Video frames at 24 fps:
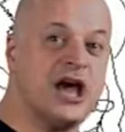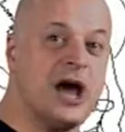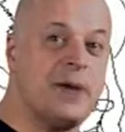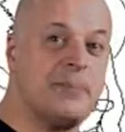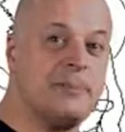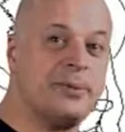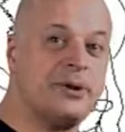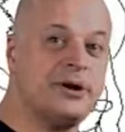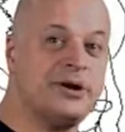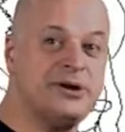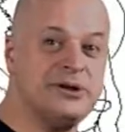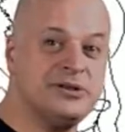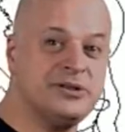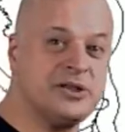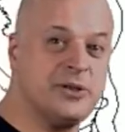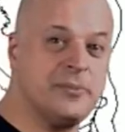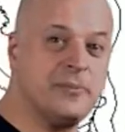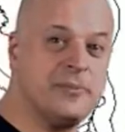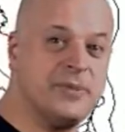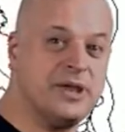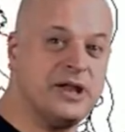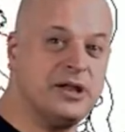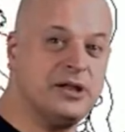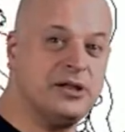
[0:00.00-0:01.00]
upper, the
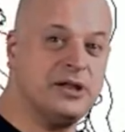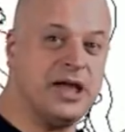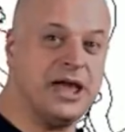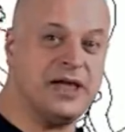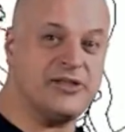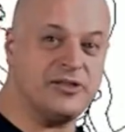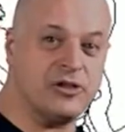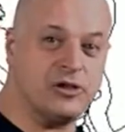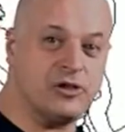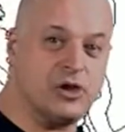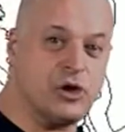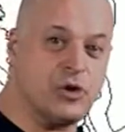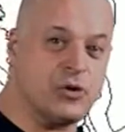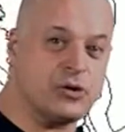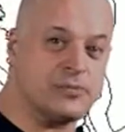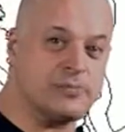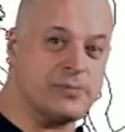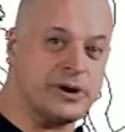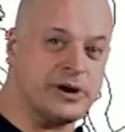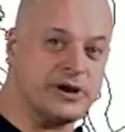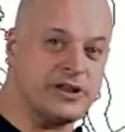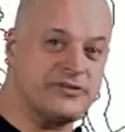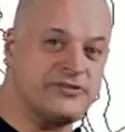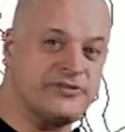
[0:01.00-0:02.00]
middle, and the lower
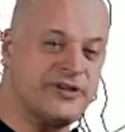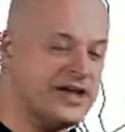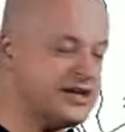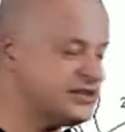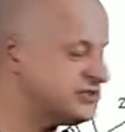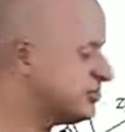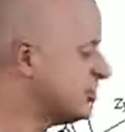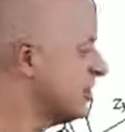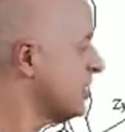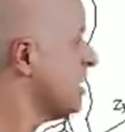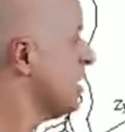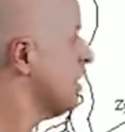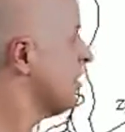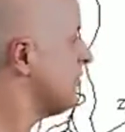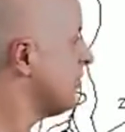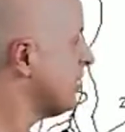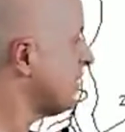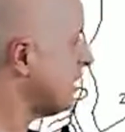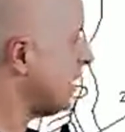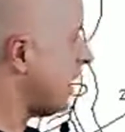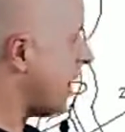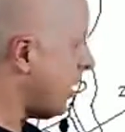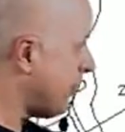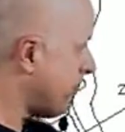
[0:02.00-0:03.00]
part of the face.
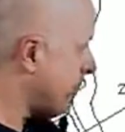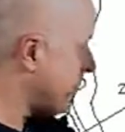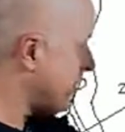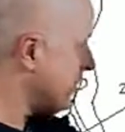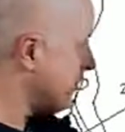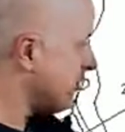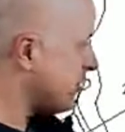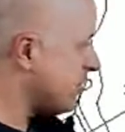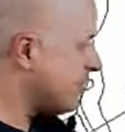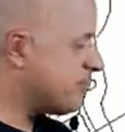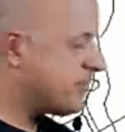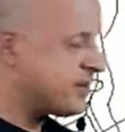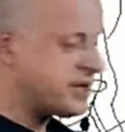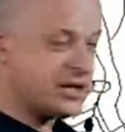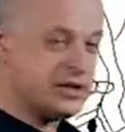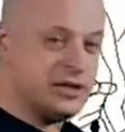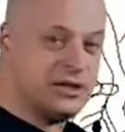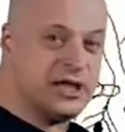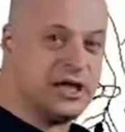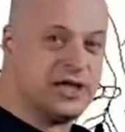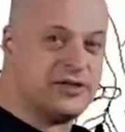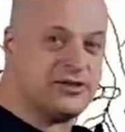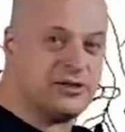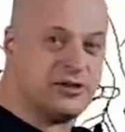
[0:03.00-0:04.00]
The upper, the
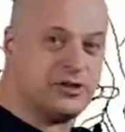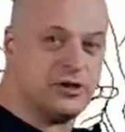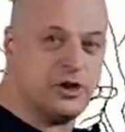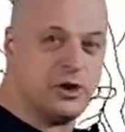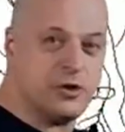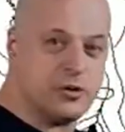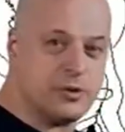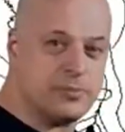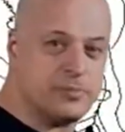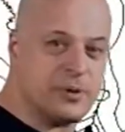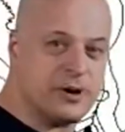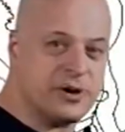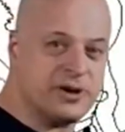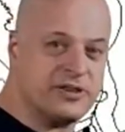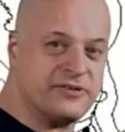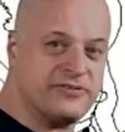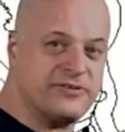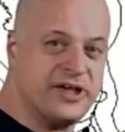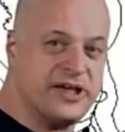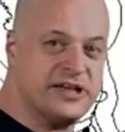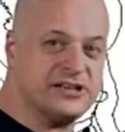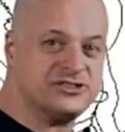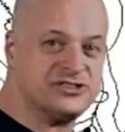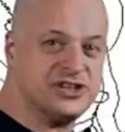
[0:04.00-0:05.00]
middle, and the lower part of the
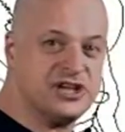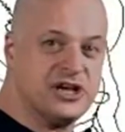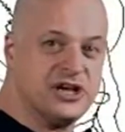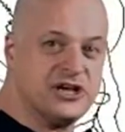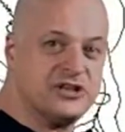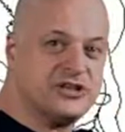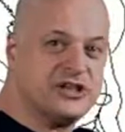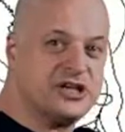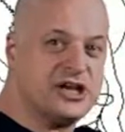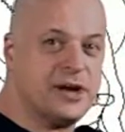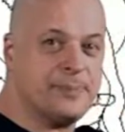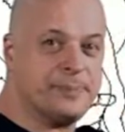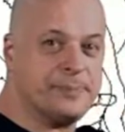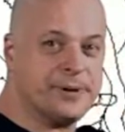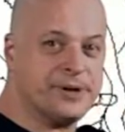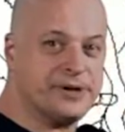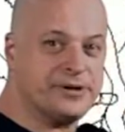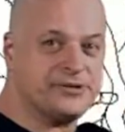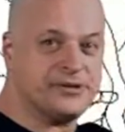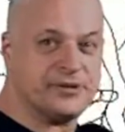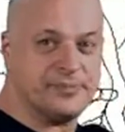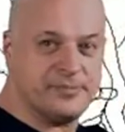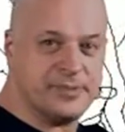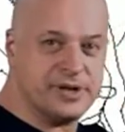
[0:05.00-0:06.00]
face. The upper,
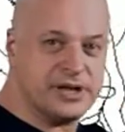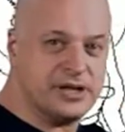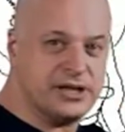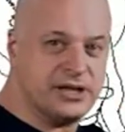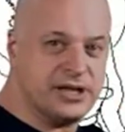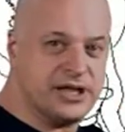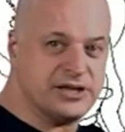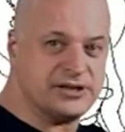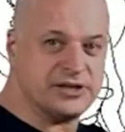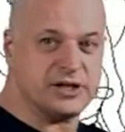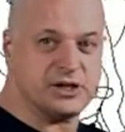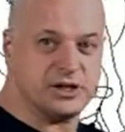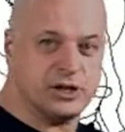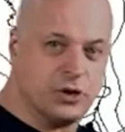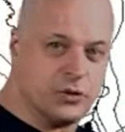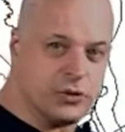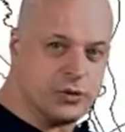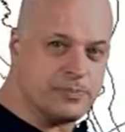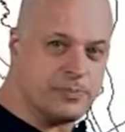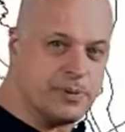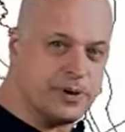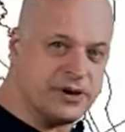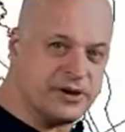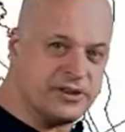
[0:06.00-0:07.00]
the middle, and the lower
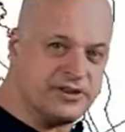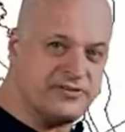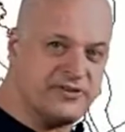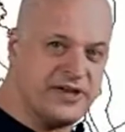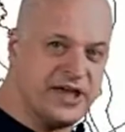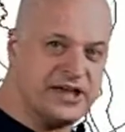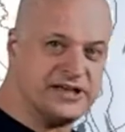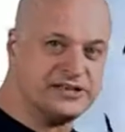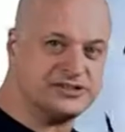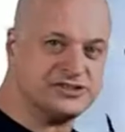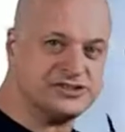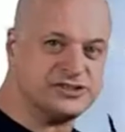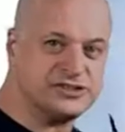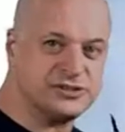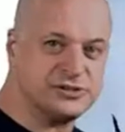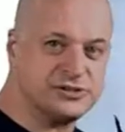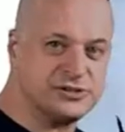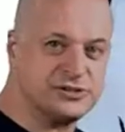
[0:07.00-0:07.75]
part of the face.